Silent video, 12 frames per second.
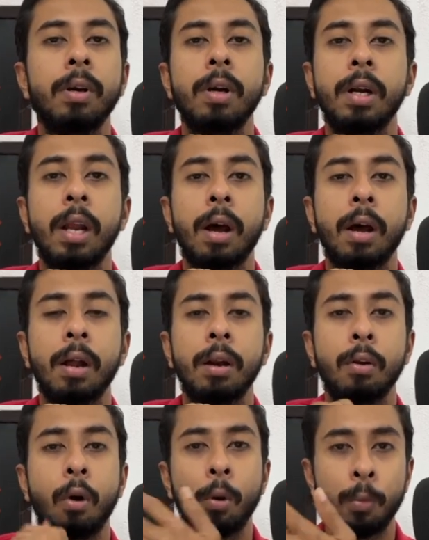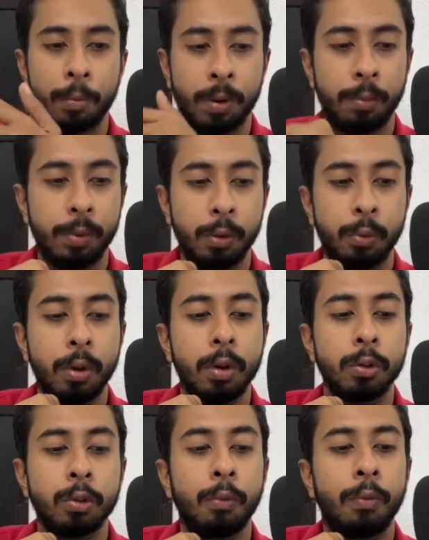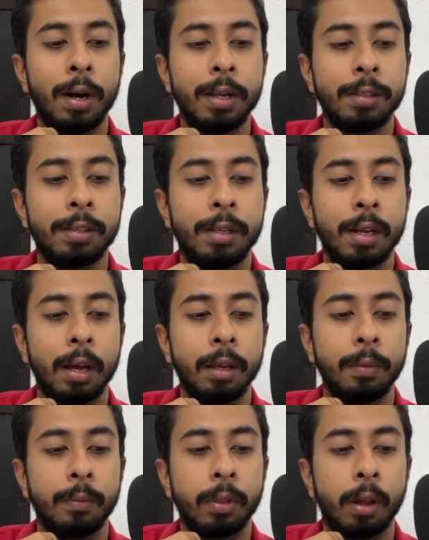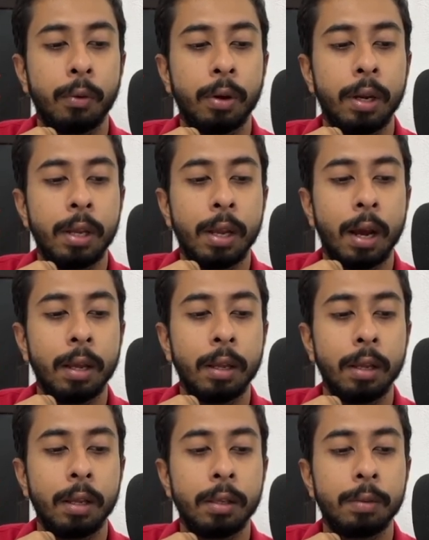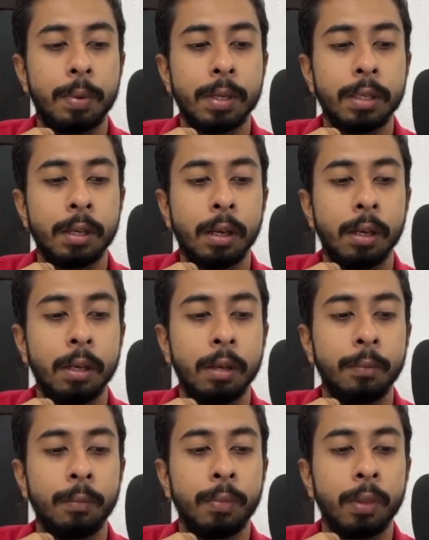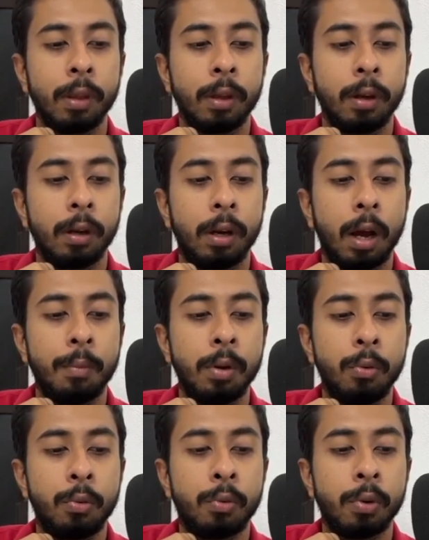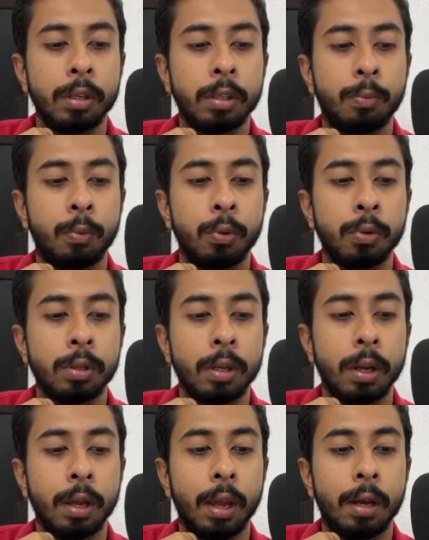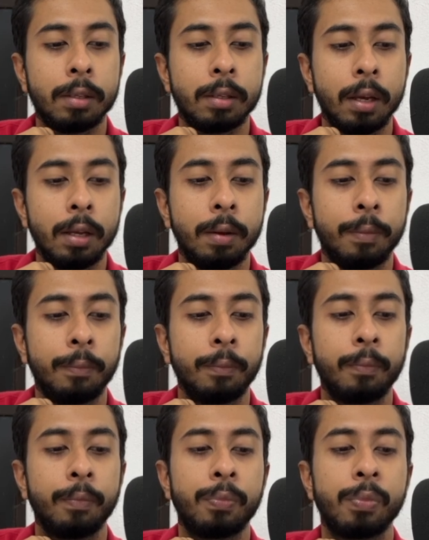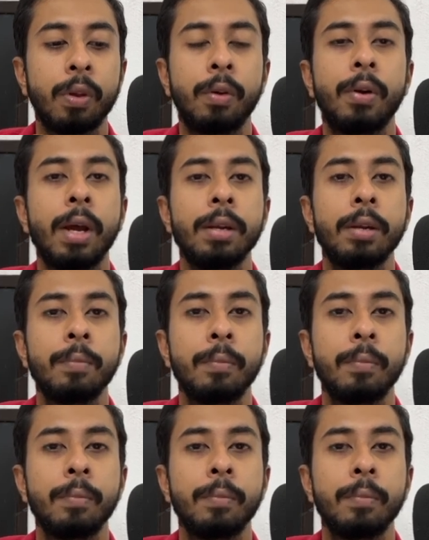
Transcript: the norm of w. So what is di? Now di is basically w transpose xi, right?